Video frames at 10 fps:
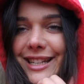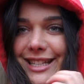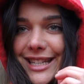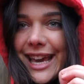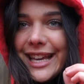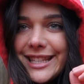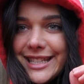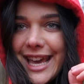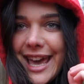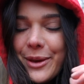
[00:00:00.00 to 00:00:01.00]
Today is the
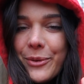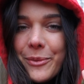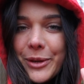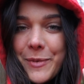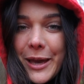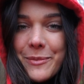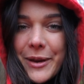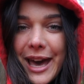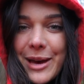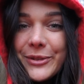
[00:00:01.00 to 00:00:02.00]
day where I'm gonna pick up
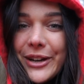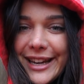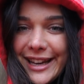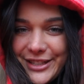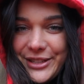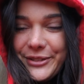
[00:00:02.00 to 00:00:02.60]
my camera and actually